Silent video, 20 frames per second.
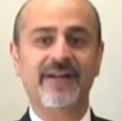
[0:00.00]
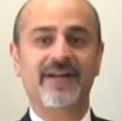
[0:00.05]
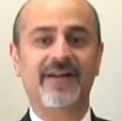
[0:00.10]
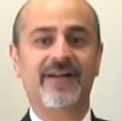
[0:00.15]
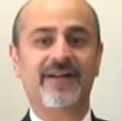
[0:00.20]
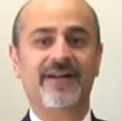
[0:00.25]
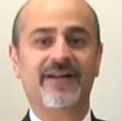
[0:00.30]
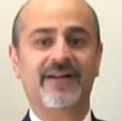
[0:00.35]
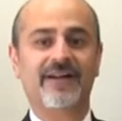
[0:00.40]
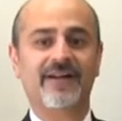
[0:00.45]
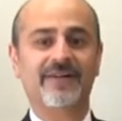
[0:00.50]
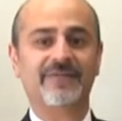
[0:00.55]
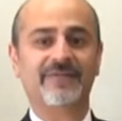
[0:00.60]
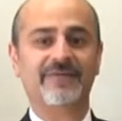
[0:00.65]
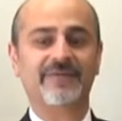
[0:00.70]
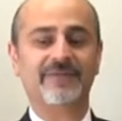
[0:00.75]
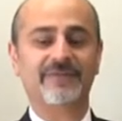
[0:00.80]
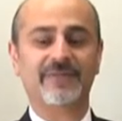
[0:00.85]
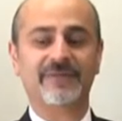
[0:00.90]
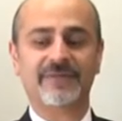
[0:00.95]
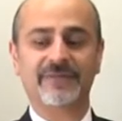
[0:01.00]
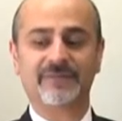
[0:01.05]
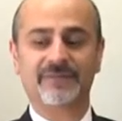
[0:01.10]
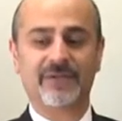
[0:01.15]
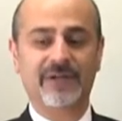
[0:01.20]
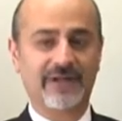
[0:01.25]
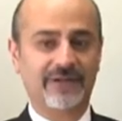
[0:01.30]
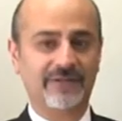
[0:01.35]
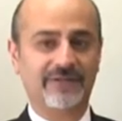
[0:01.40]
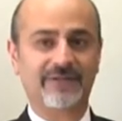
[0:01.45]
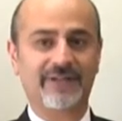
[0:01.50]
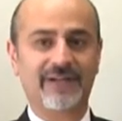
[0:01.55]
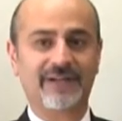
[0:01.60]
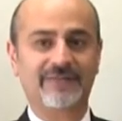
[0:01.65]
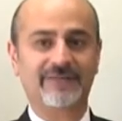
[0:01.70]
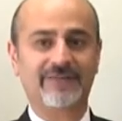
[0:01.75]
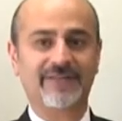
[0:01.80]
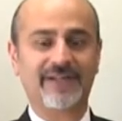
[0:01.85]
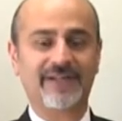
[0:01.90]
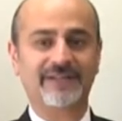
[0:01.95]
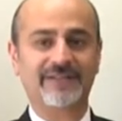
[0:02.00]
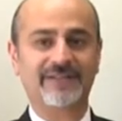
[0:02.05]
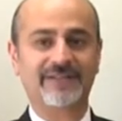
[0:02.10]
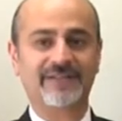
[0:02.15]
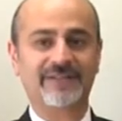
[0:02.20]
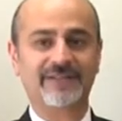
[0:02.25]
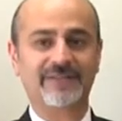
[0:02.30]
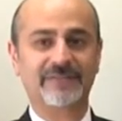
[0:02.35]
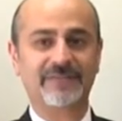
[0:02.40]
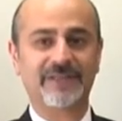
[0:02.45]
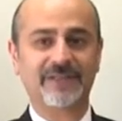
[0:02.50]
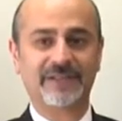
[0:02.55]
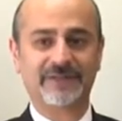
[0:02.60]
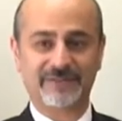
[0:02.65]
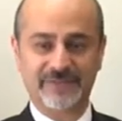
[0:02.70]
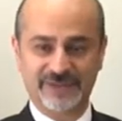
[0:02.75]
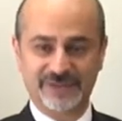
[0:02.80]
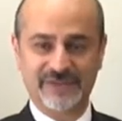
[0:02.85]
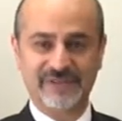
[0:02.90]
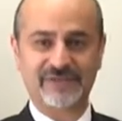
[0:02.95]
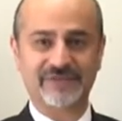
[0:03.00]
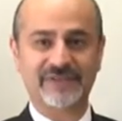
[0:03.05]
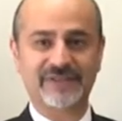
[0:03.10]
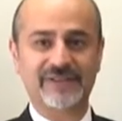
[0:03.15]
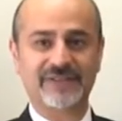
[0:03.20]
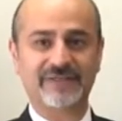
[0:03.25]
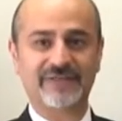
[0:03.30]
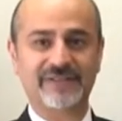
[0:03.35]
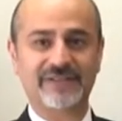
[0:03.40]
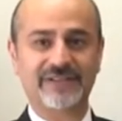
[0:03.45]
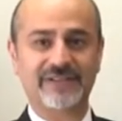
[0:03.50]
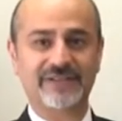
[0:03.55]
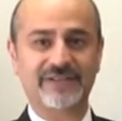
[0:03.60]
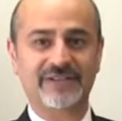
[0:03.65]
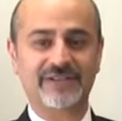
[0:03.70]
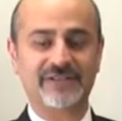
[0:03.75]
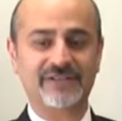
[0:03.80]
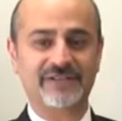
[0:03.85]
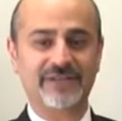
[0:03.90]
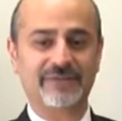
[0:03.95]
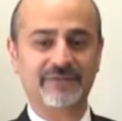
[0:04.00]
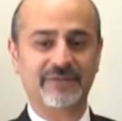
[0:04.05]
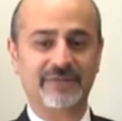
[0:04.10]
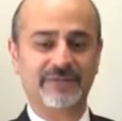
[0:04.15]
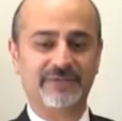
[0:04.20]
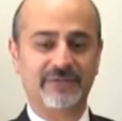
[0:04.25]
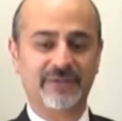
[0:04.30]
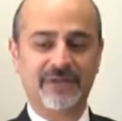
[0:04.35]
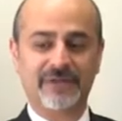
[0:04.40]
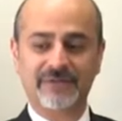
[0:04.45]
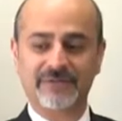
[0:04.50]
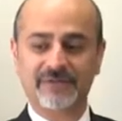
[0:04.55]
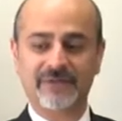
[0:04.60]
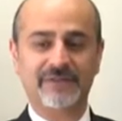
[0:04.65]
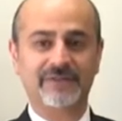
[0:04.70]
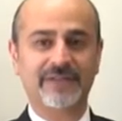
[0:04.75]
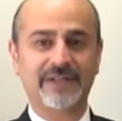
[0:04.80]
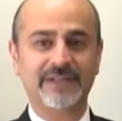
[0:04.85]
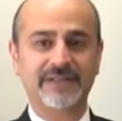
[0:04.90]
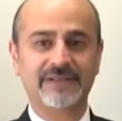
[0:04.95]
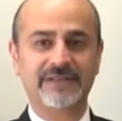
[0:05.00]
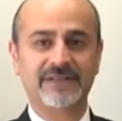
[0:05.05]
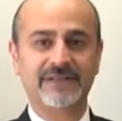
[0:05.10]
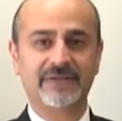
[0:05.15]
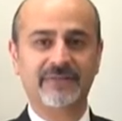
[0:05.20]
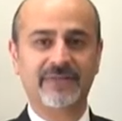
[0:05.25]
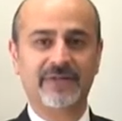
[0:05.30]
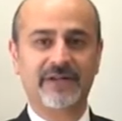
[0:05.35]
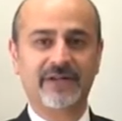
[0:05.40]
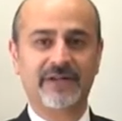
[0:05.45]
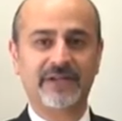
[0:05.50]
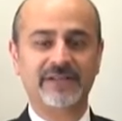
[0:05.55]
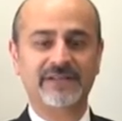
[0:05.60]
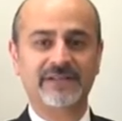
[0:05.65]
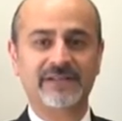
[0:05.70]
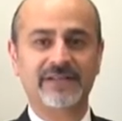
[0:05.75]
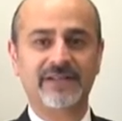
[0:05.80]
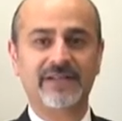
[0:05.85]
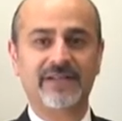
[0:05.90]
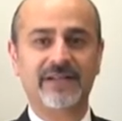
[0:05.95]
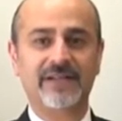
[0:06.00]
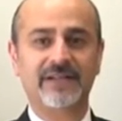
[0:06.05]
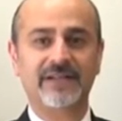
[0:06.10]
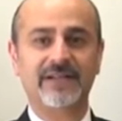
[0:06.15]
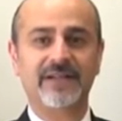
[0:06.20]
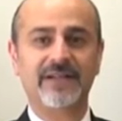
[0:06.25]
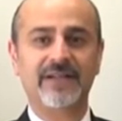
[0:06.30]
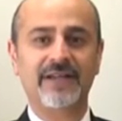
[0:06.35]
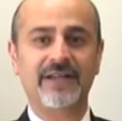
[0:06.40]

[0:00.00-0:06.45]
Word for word: Uh, we've been proud of that fact, being in business for 17 years, and we offer great products uh,